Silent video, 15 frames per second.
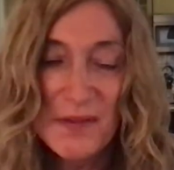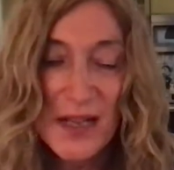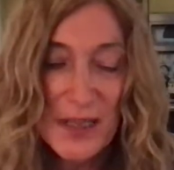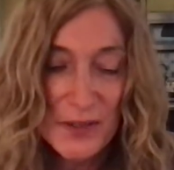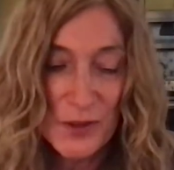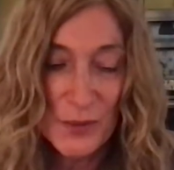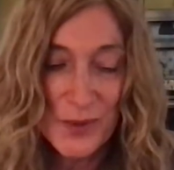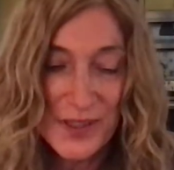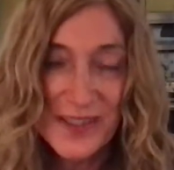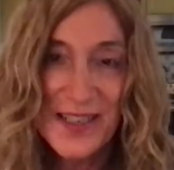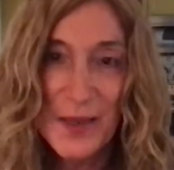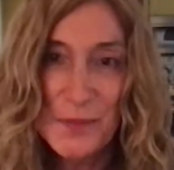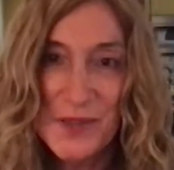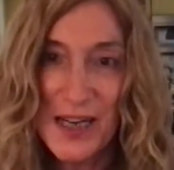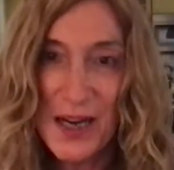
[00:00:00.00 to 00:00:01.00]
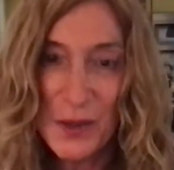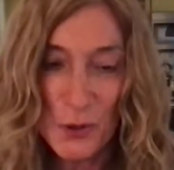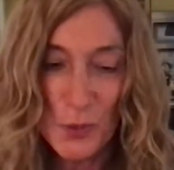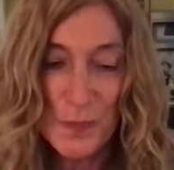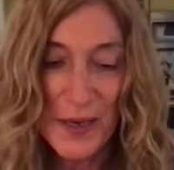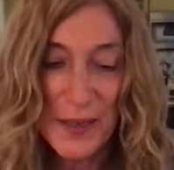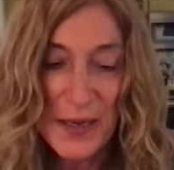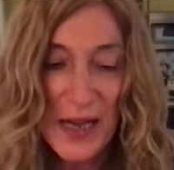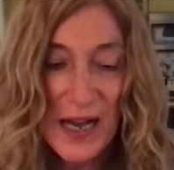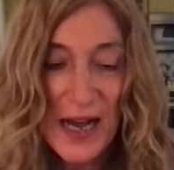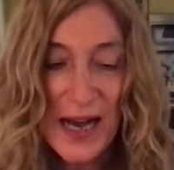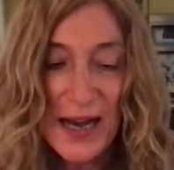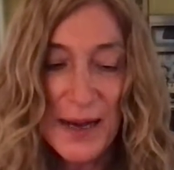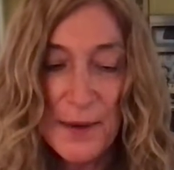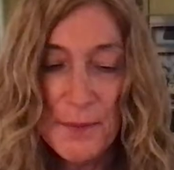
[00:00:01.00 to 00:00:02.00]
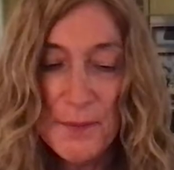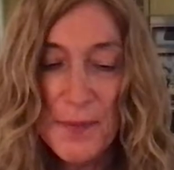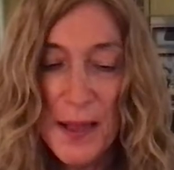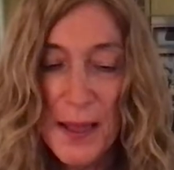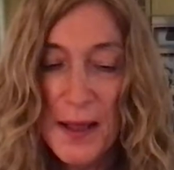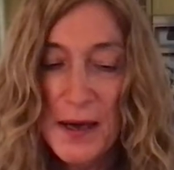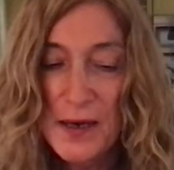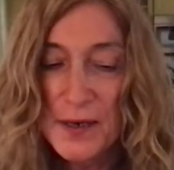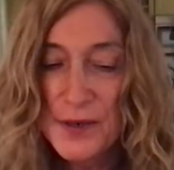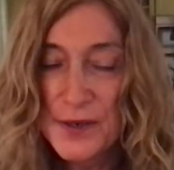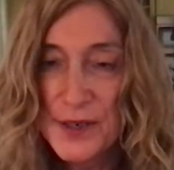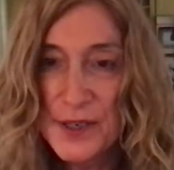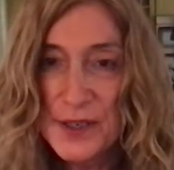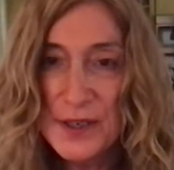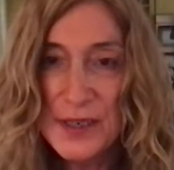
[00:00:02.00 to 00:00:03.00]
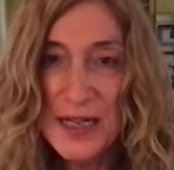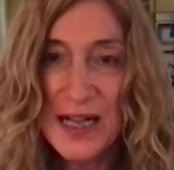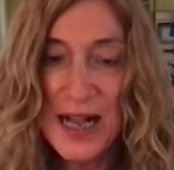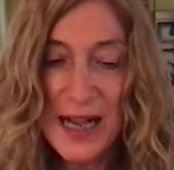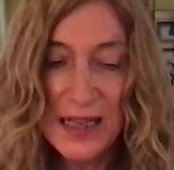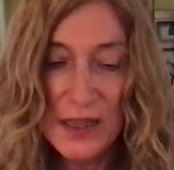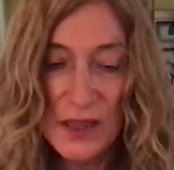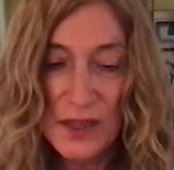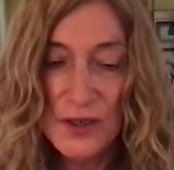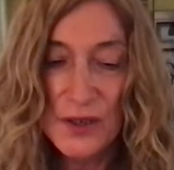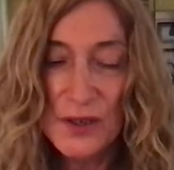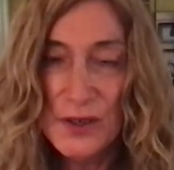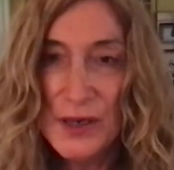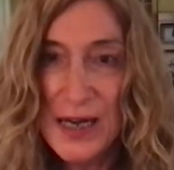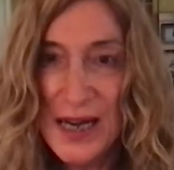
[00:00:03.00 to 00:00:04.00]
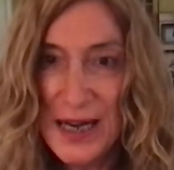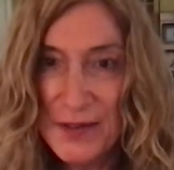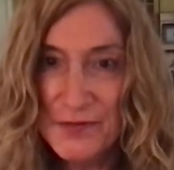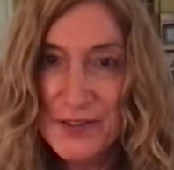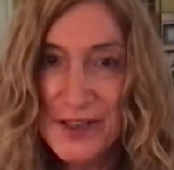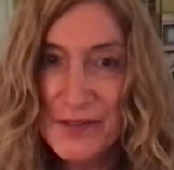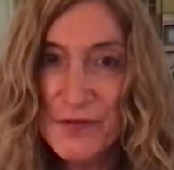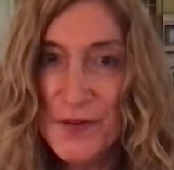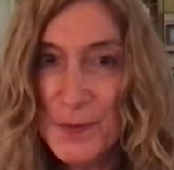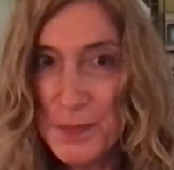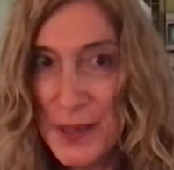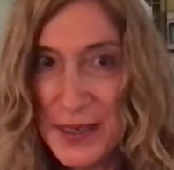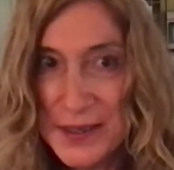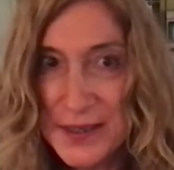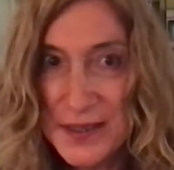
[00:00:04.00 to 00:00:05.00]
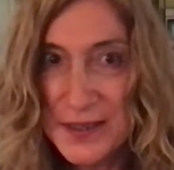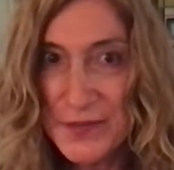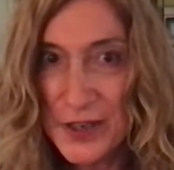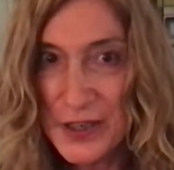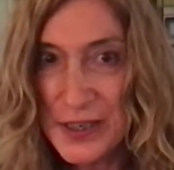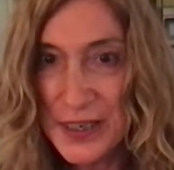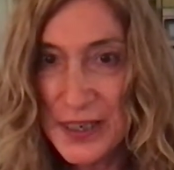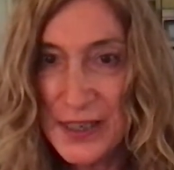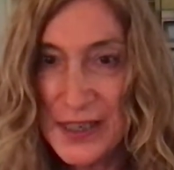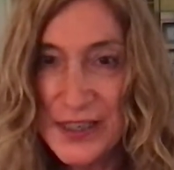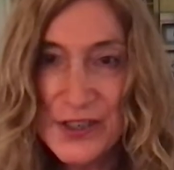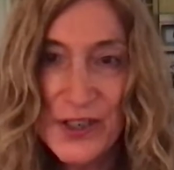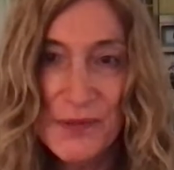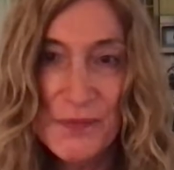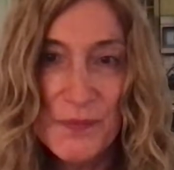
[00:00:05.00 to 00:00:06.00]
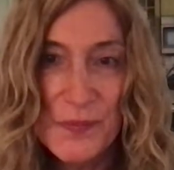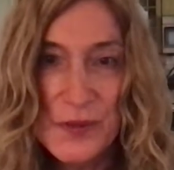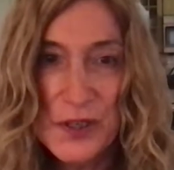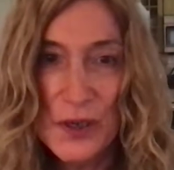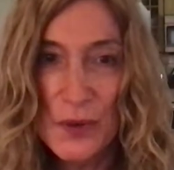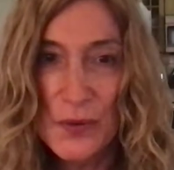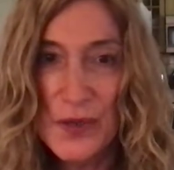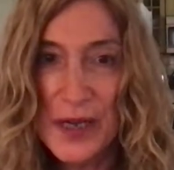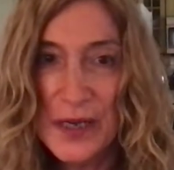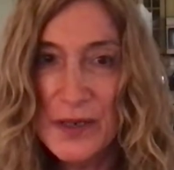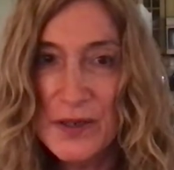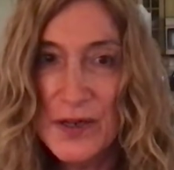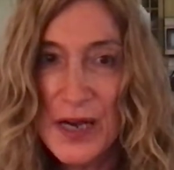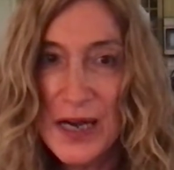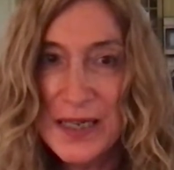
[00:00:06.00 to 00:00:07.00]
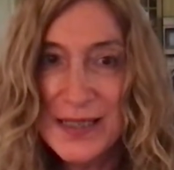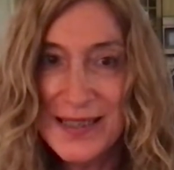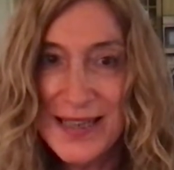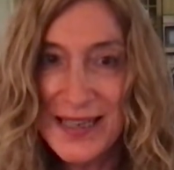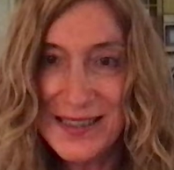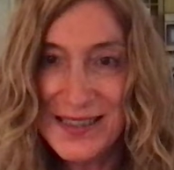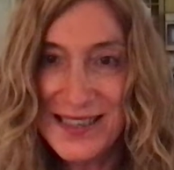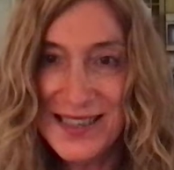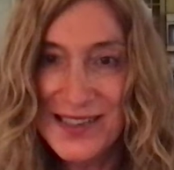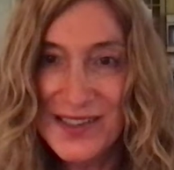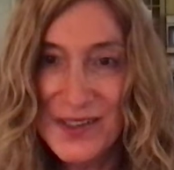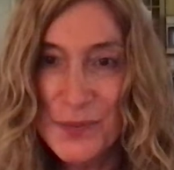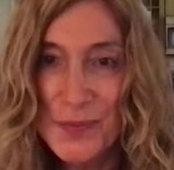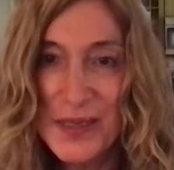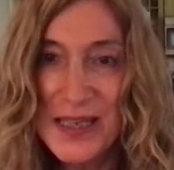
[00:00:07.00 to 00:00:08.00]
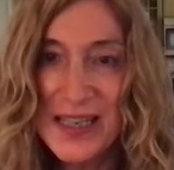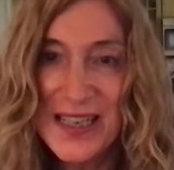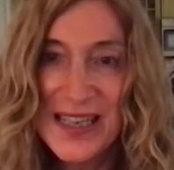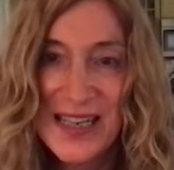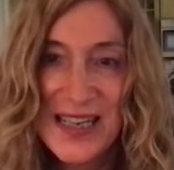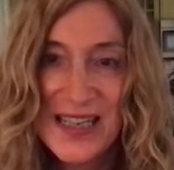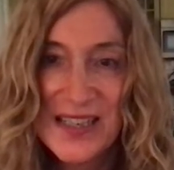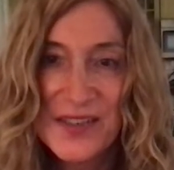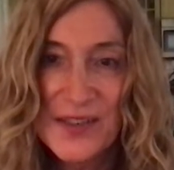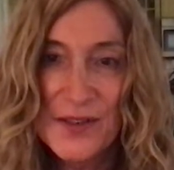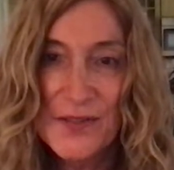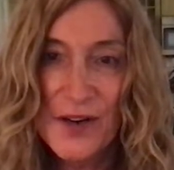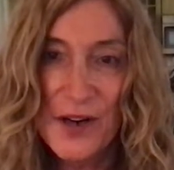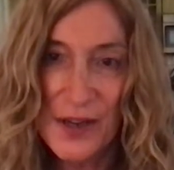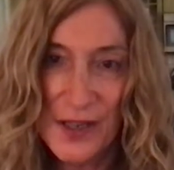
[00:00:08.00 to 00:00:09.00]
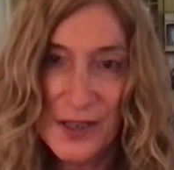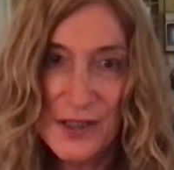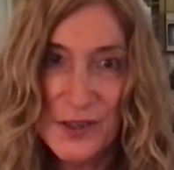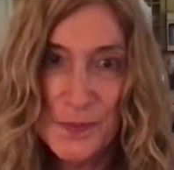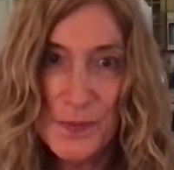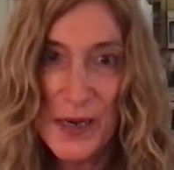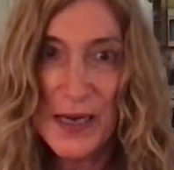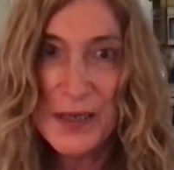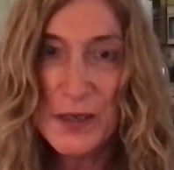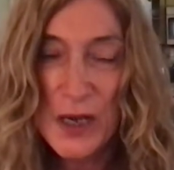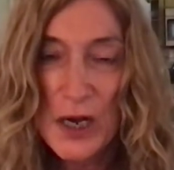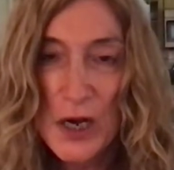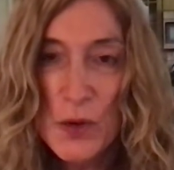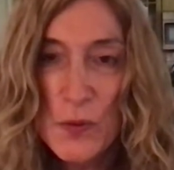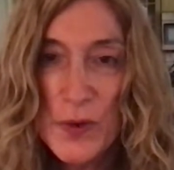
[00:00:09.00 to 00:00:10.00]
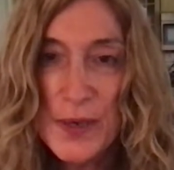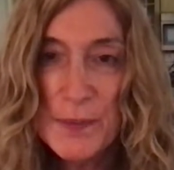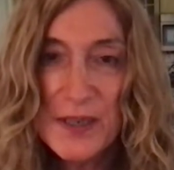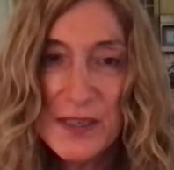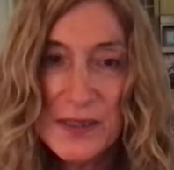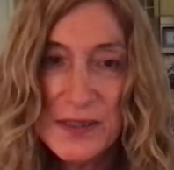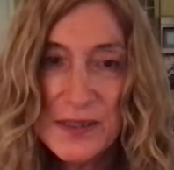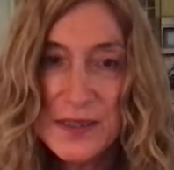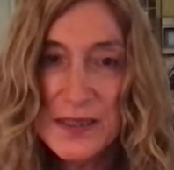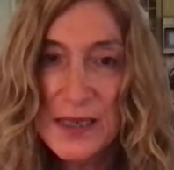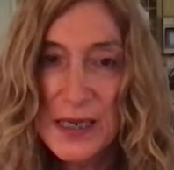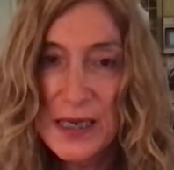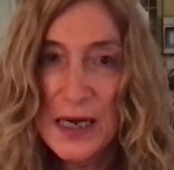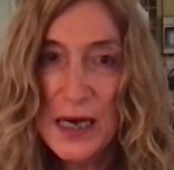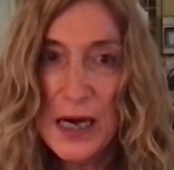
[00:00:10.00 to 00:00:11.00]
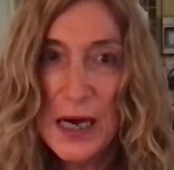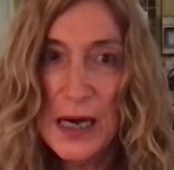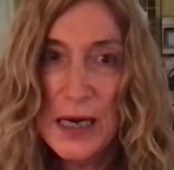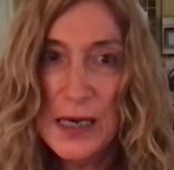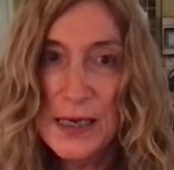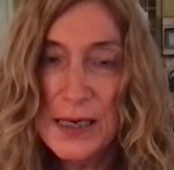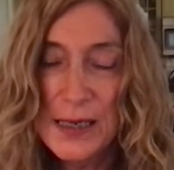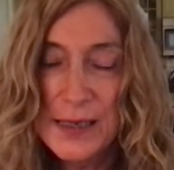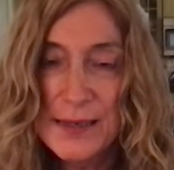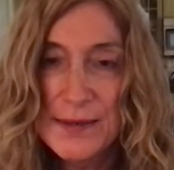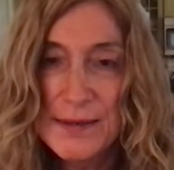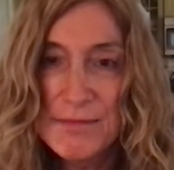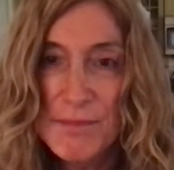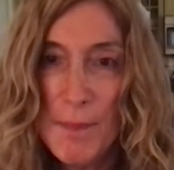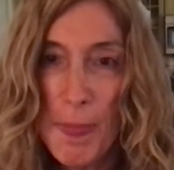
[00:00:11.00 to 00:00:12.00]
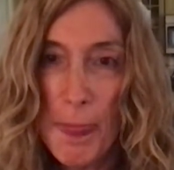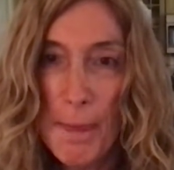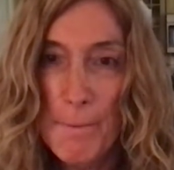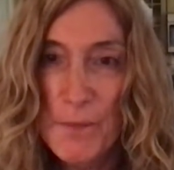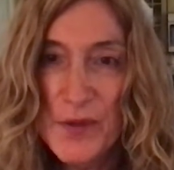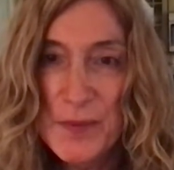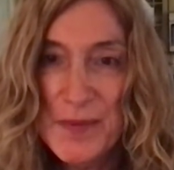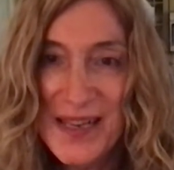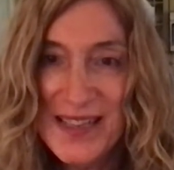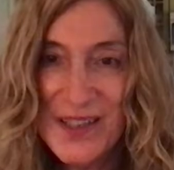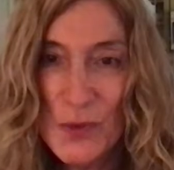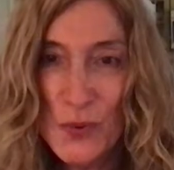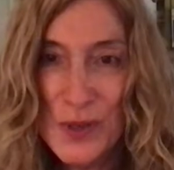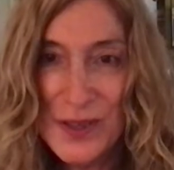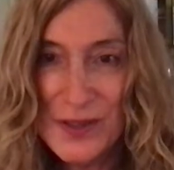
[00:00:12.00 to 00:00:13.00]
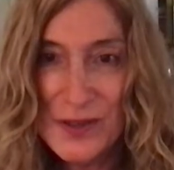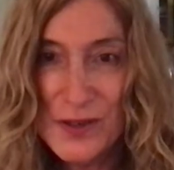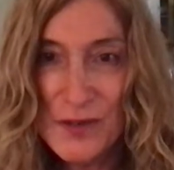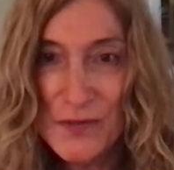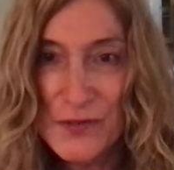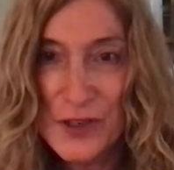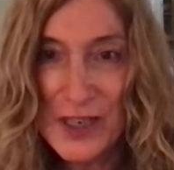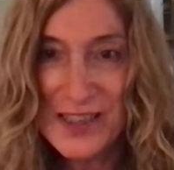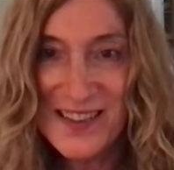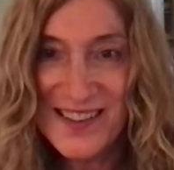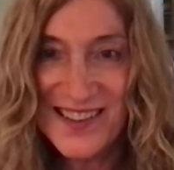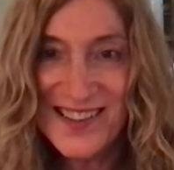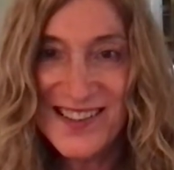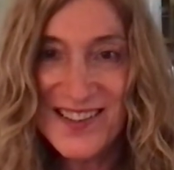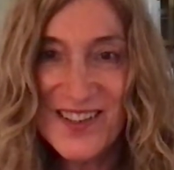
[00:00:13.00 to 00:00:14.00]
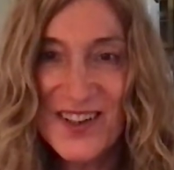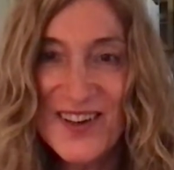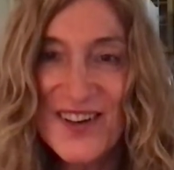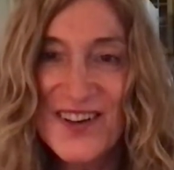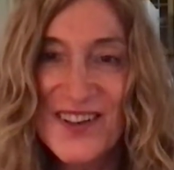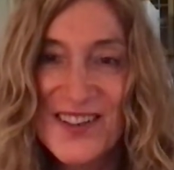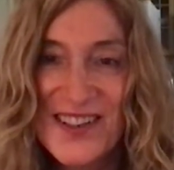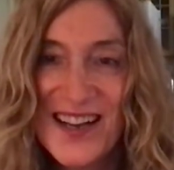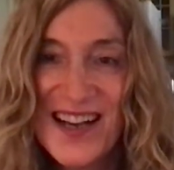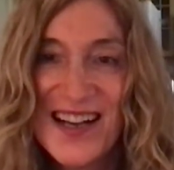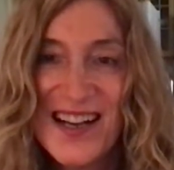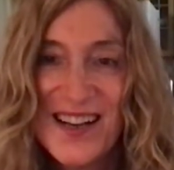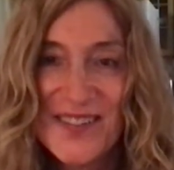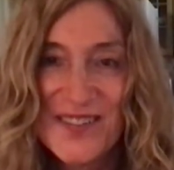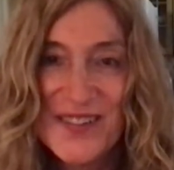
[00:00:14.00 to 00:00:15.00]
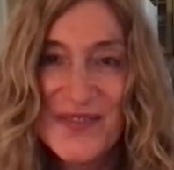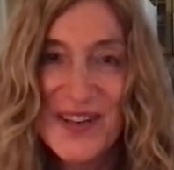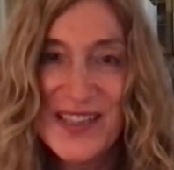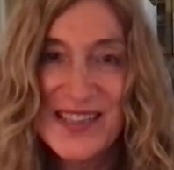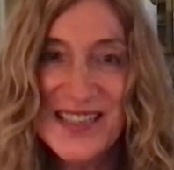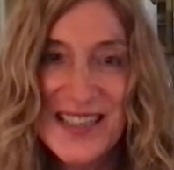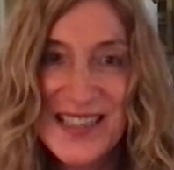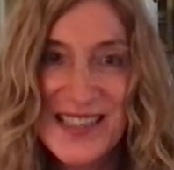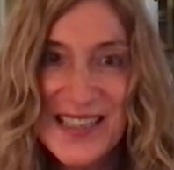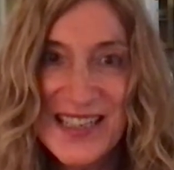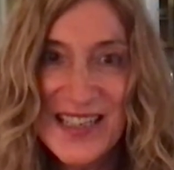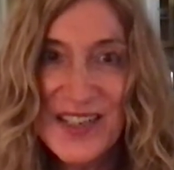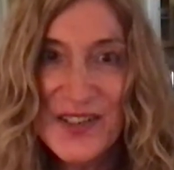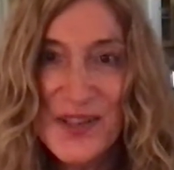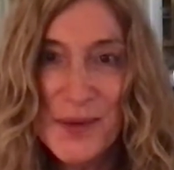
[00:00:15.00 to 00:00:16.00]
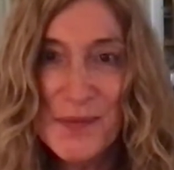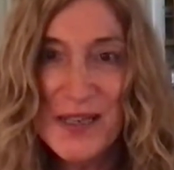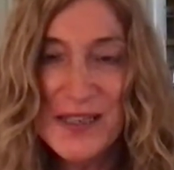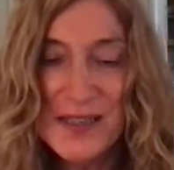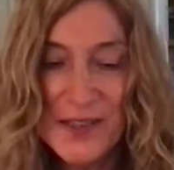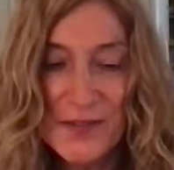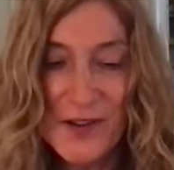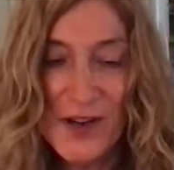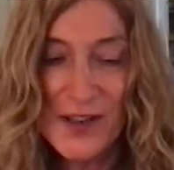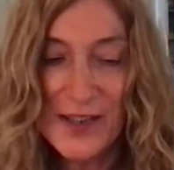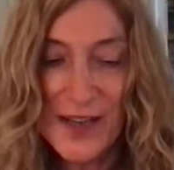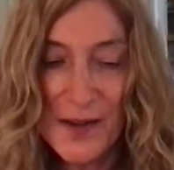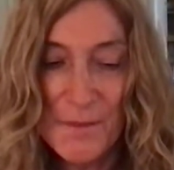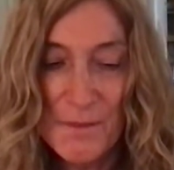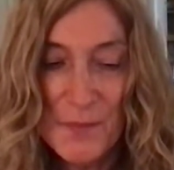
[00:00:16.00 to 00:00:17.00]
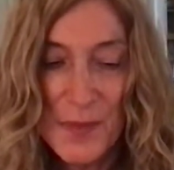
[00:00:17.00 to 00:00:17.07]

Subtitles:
So we skip talu. But r and lur have different places of articulation. So they are not destined to be savarnas, but we must, to make the wheels of justice turn, we must consider them as savarna.